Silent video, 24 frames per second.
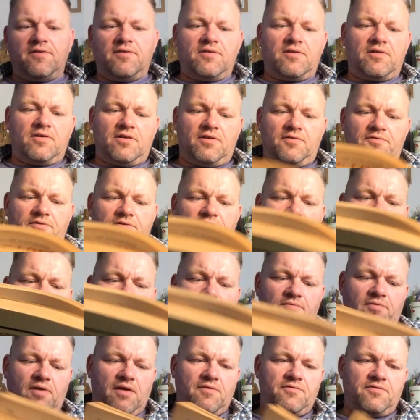the Glovers,
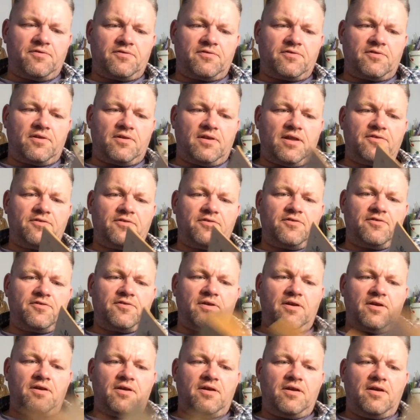Ravenston,
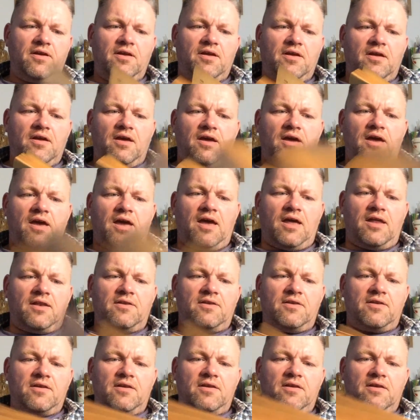Leicestershire. And,